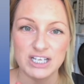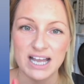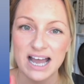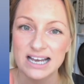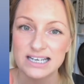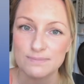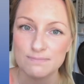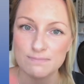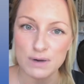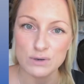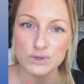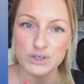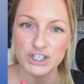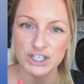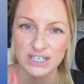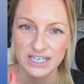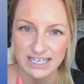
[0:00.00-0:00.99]
and
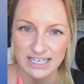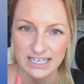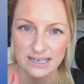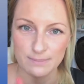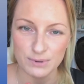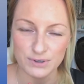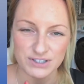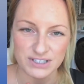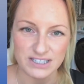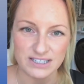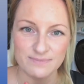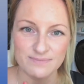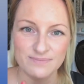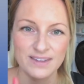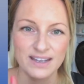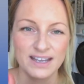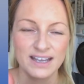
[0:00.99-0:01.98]
emotion in your body.
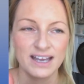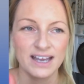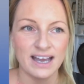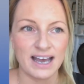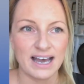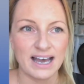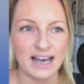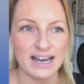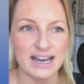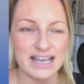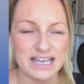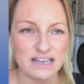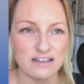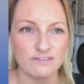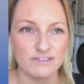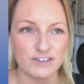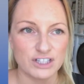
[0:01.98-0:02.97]
And
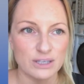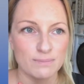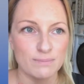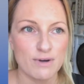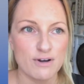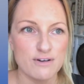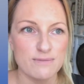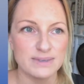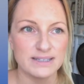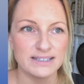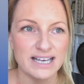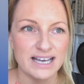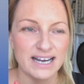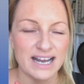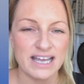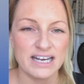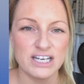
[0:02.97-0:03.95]
if at the moment
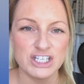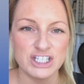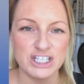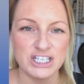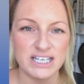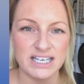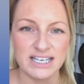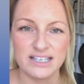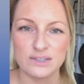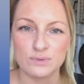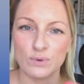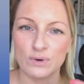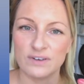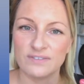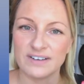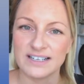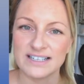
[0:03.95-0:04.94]
that energy is
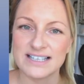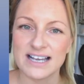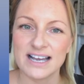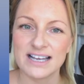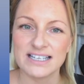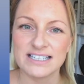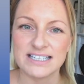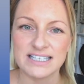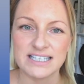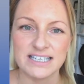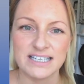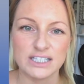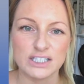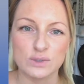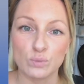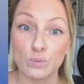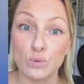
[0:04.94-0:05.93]
one of anxiety,
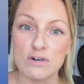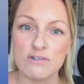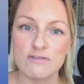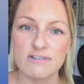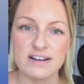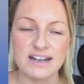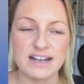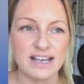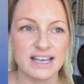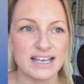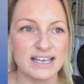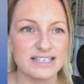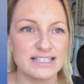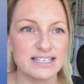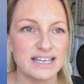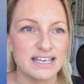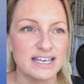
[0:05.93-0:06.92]
it's worry,
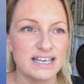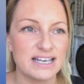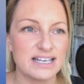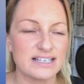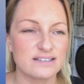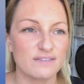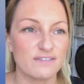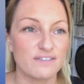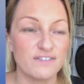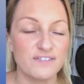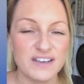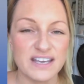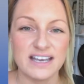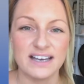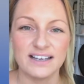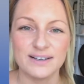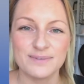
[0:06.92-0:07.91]
it is
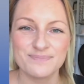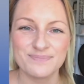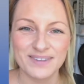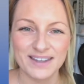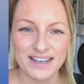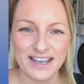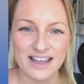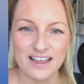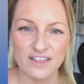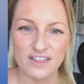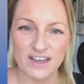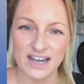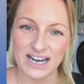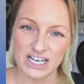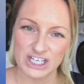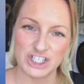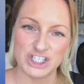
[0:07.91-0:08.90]
fear, then
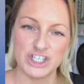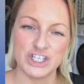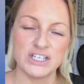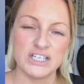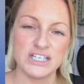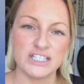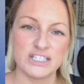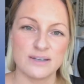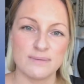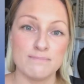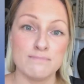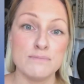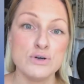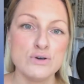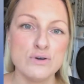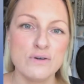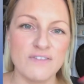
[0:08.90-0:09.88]
actually you need to
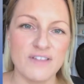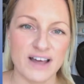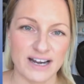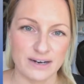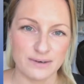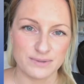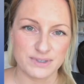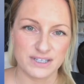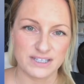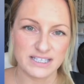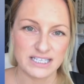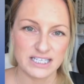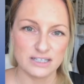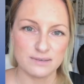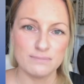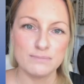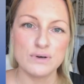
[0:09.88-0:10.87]
move that out. You
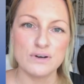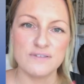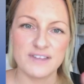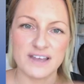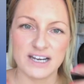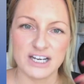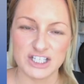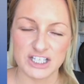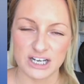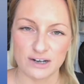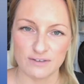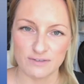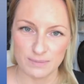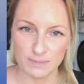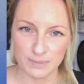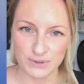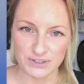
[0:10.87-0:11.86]
need to move the energy out of
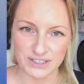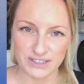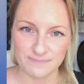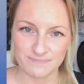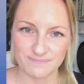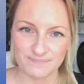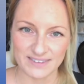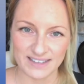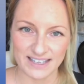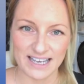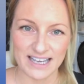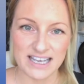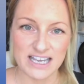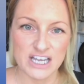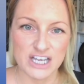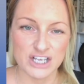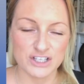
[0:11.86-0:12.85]
your body. Okay,
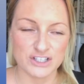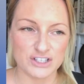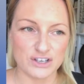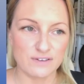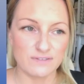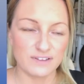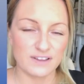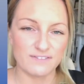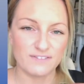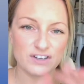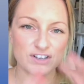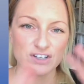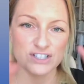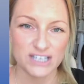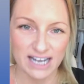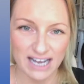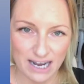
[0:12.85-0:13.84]
so for the
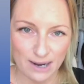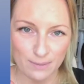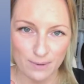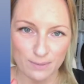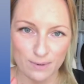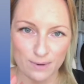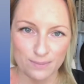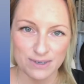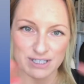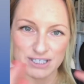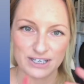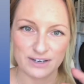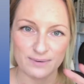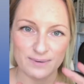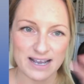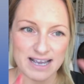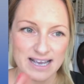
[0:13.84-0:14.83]
first hour, what we
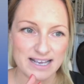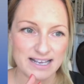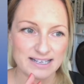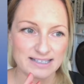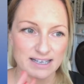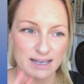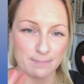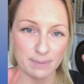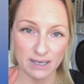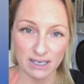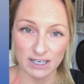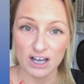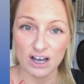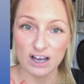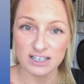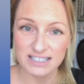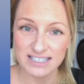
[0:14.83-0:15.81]
do is a
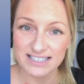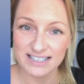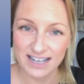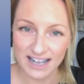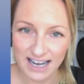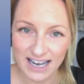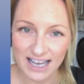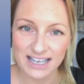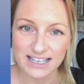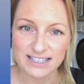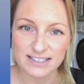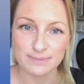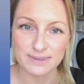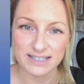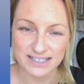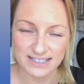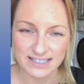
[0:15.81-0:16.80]
Pilates class
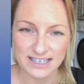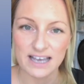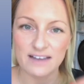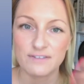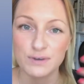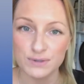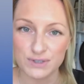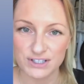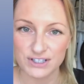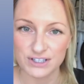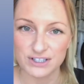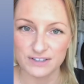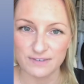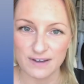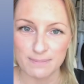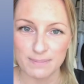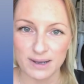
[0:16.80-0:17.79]
with Steph, who's a
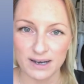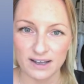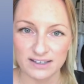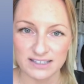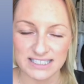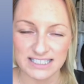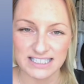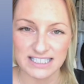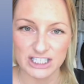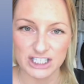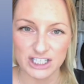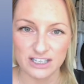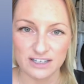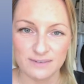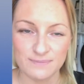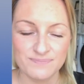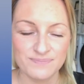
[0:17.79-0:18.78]
certified Pilates teacher.
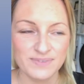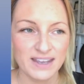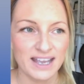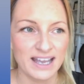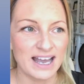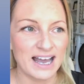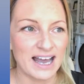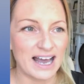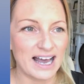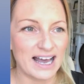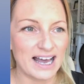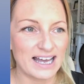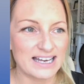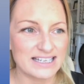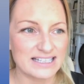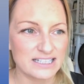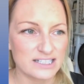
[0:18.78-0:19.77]

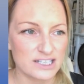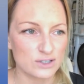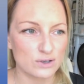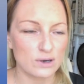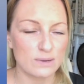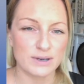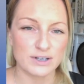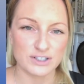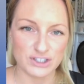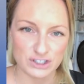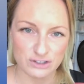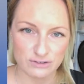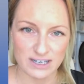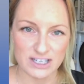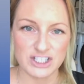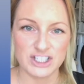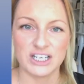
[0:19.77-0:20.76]
And this is all about
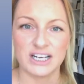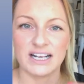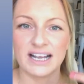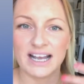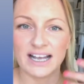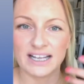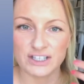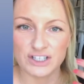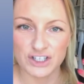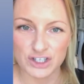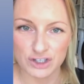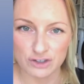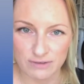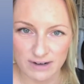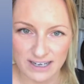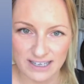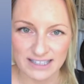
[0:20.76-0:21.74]
stretching and
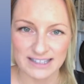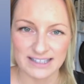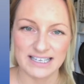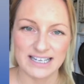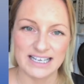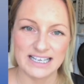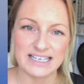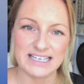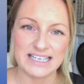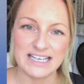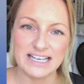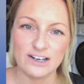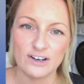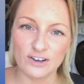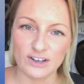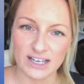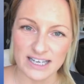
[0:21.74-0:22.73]
strengthening and
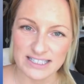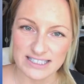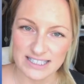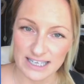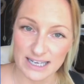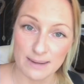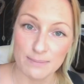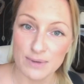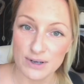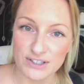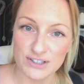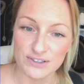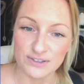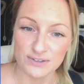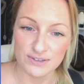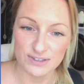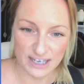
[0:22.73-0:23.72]
elongating your
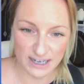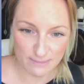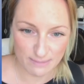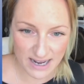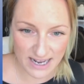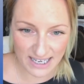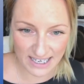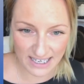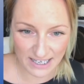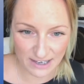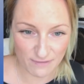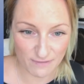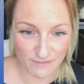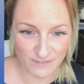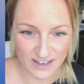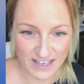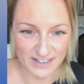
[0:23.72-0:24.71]
muscles and making you
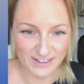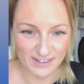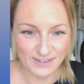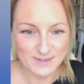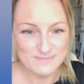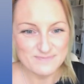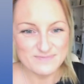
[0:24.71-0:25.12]
feel.